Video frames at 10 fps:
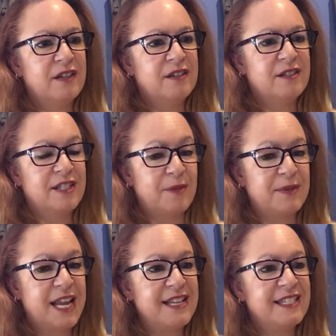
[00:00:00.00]
Some
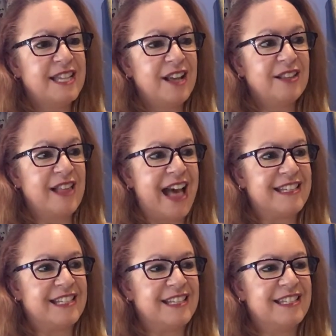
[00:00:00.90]
days
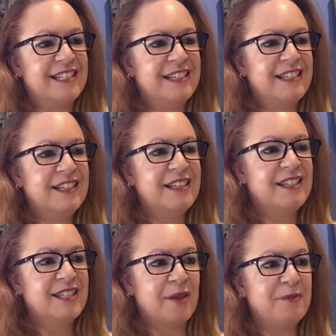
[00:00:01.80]
sunglasses,
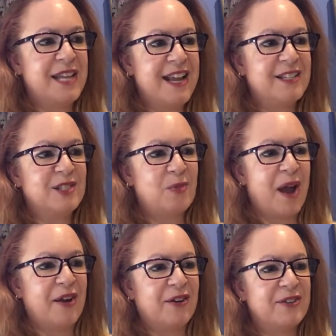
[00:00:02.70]
some days
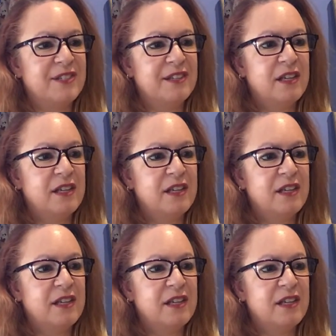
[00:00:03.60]
sweaters.